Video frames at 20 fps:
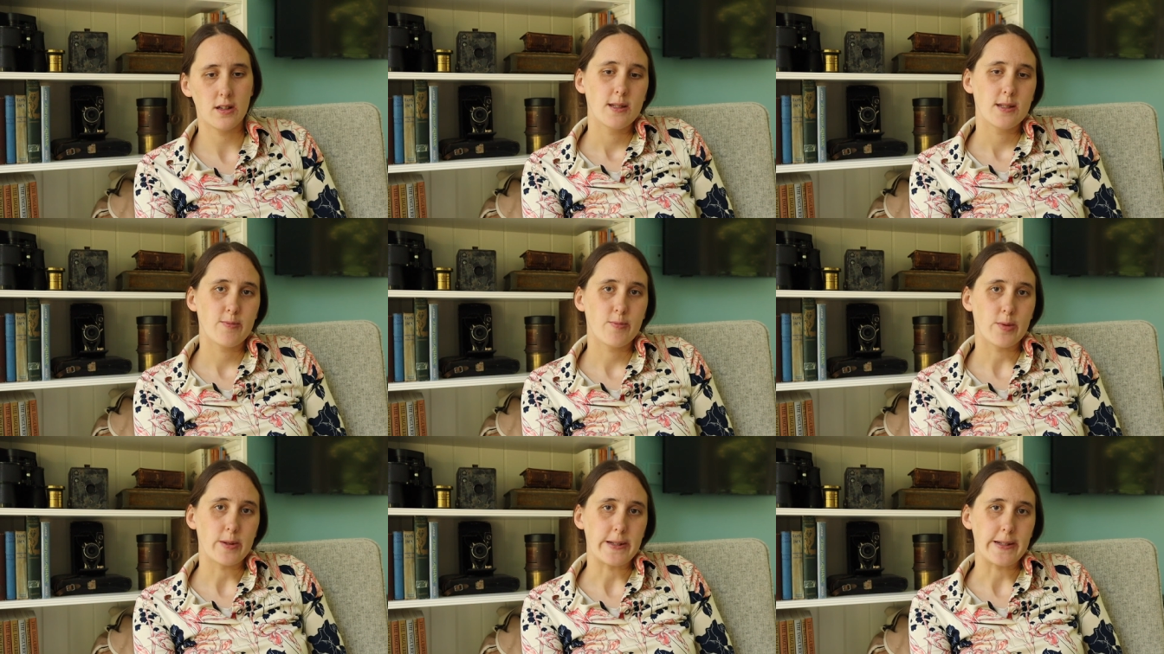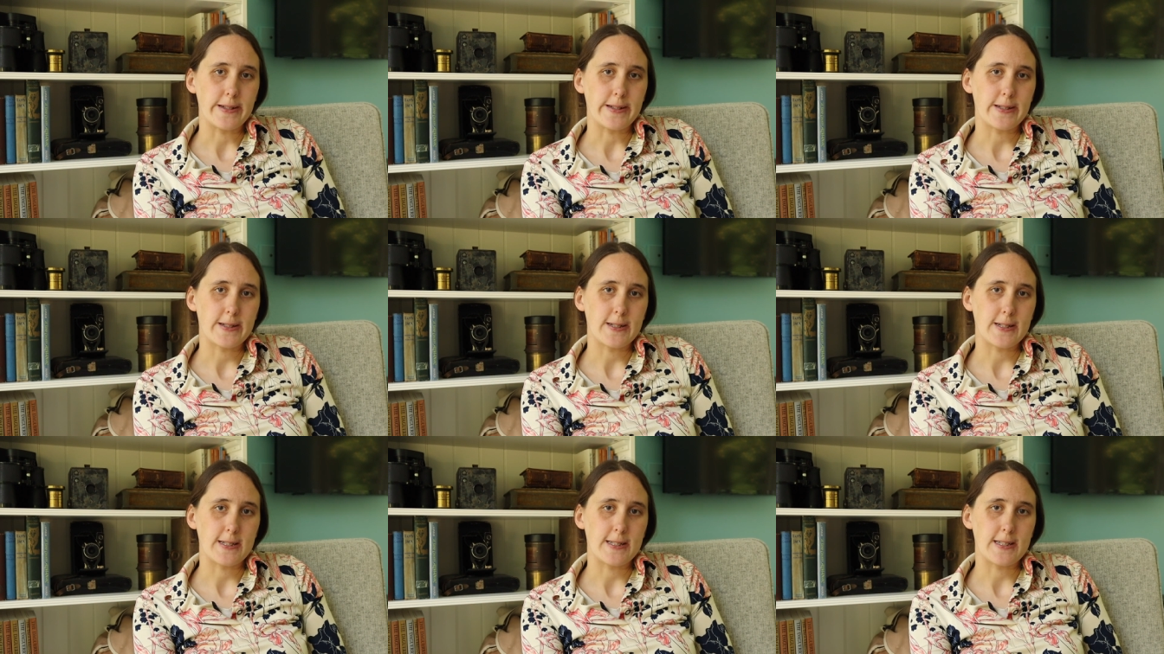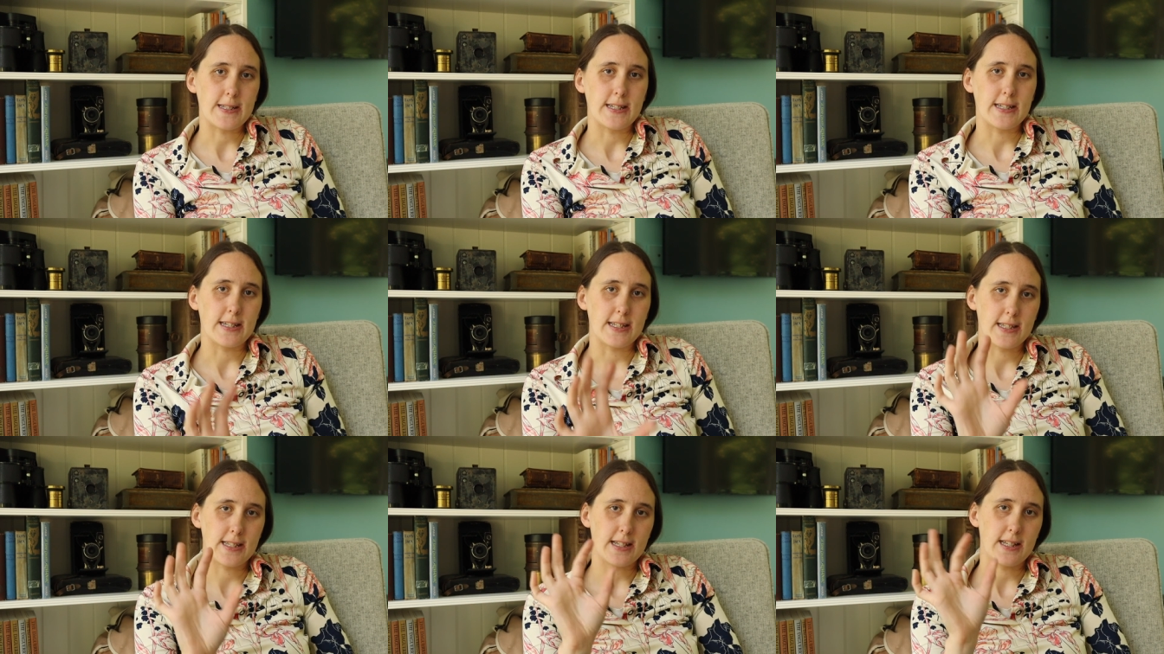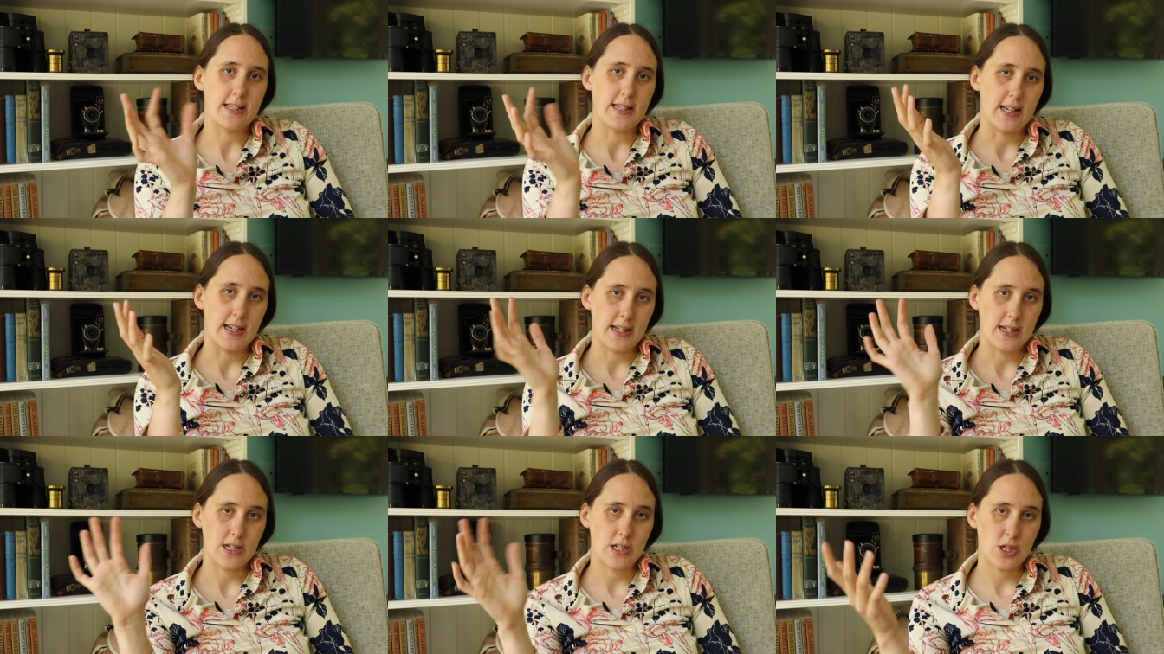It's pretty interesting to see
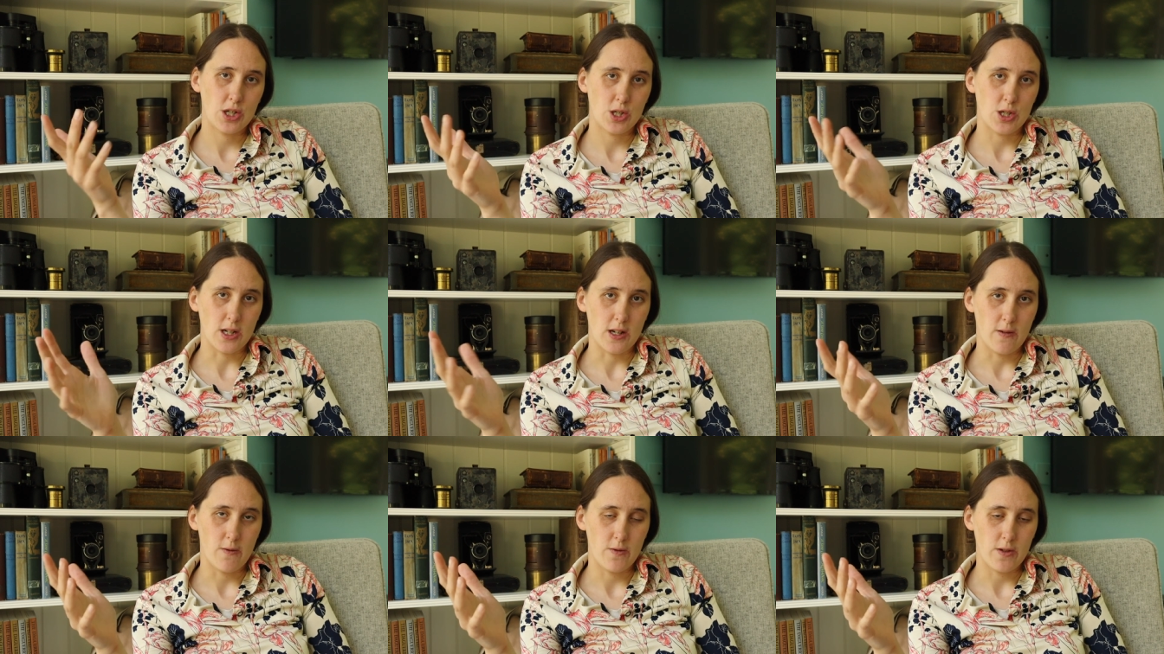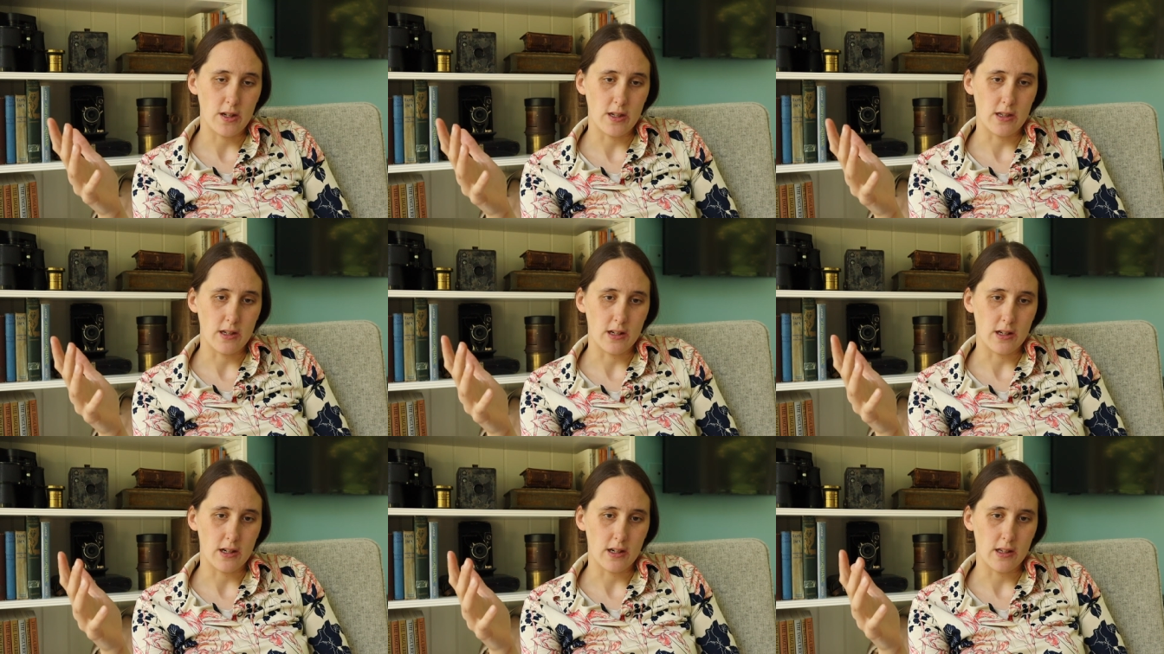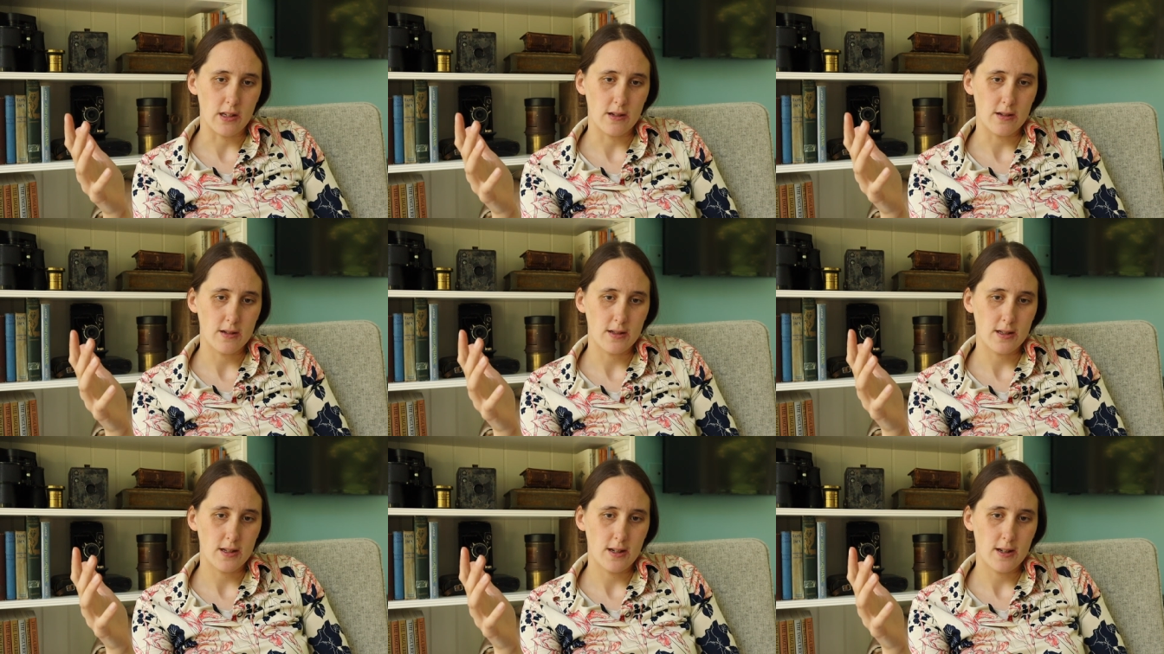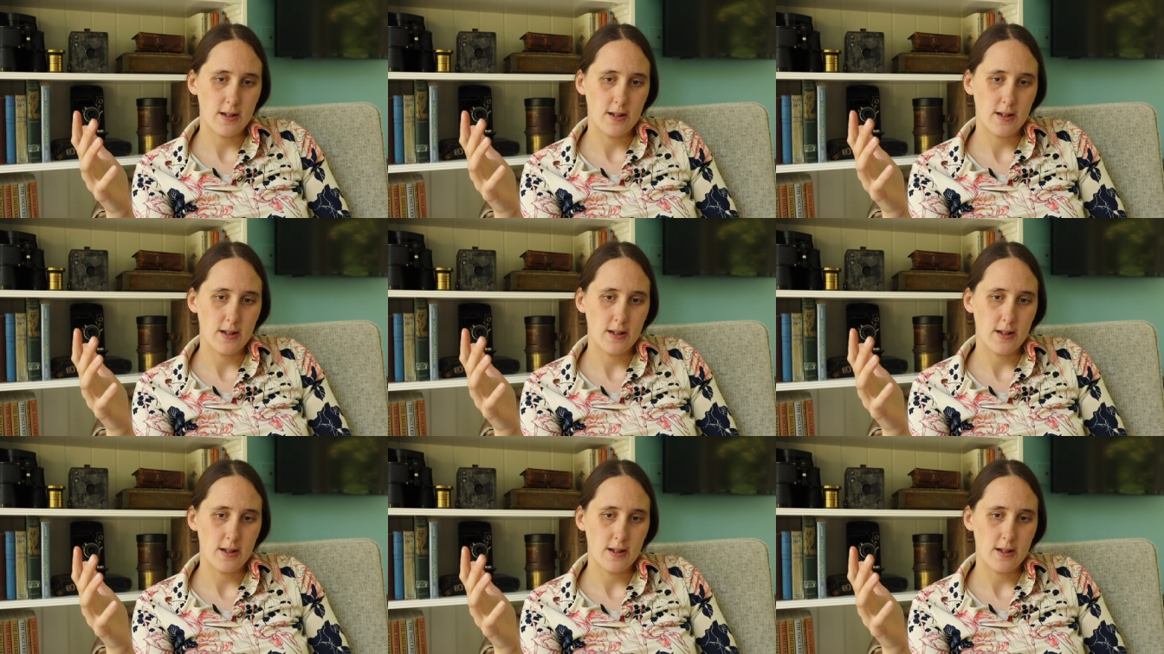that shift in the colors.